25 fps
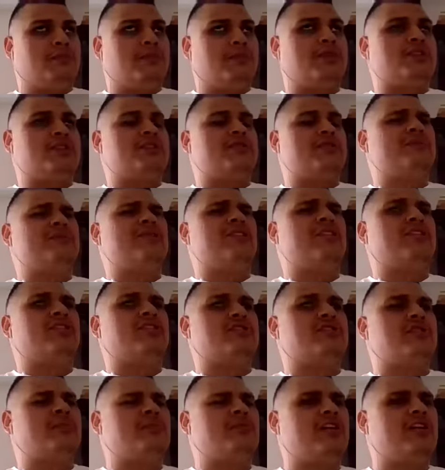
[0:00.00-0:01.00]
but to be
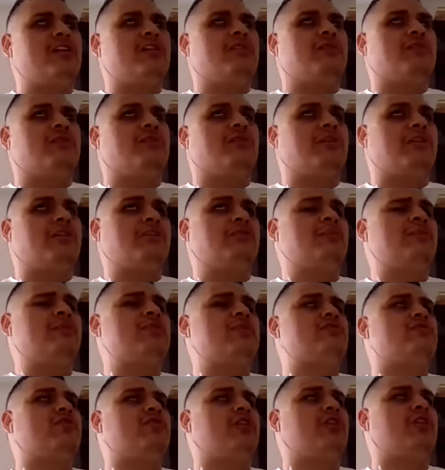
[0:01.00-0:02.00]
honest, I'm not
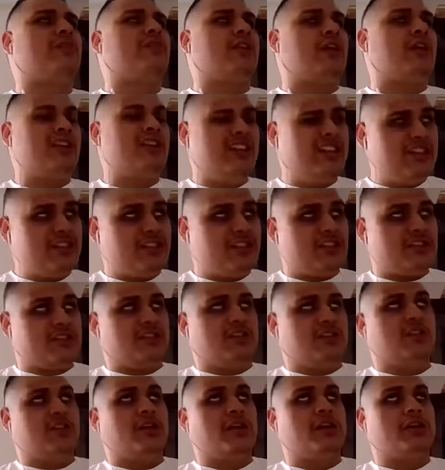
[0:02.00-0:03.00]
administrative, at least
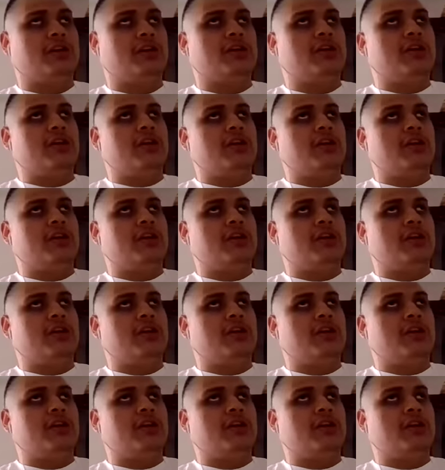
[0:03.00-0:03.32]
like,